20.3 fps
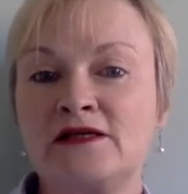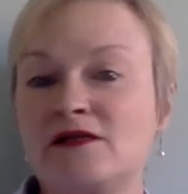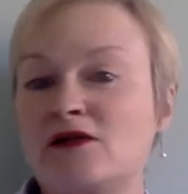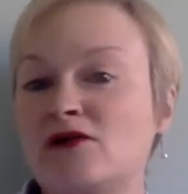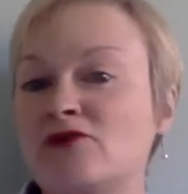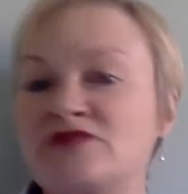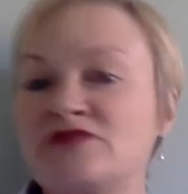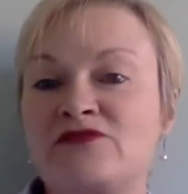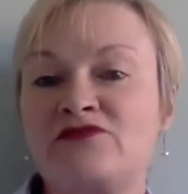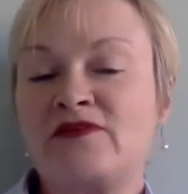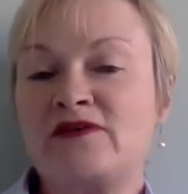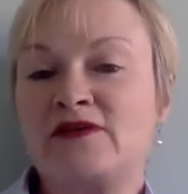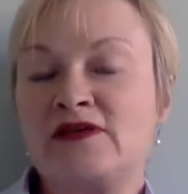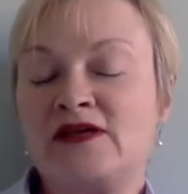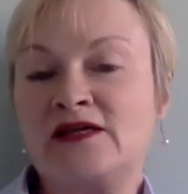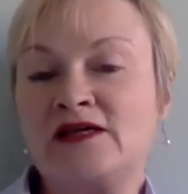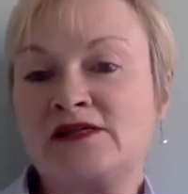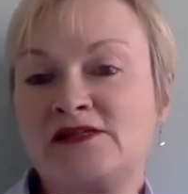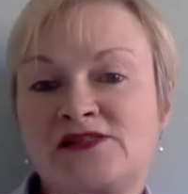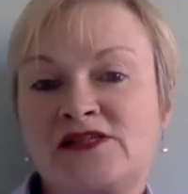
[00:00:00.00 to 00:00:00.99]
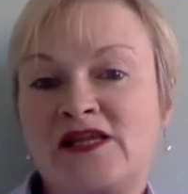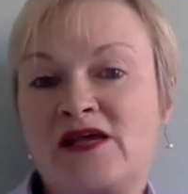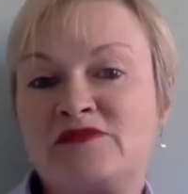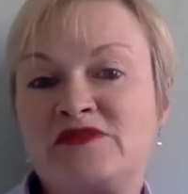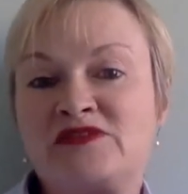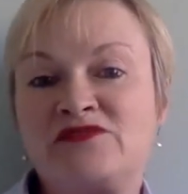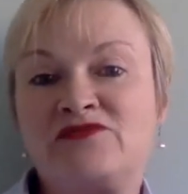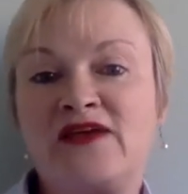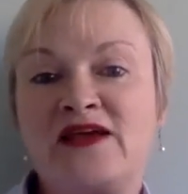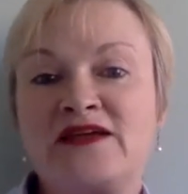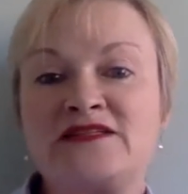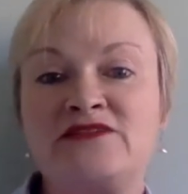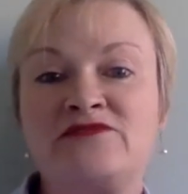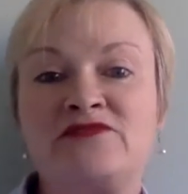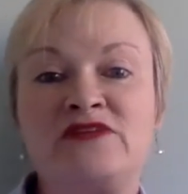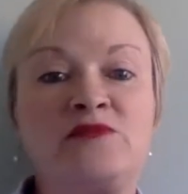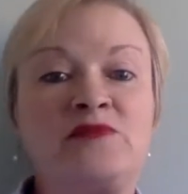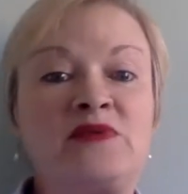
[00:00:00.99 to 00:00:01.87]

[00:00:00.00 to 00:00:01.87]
Those steps effectively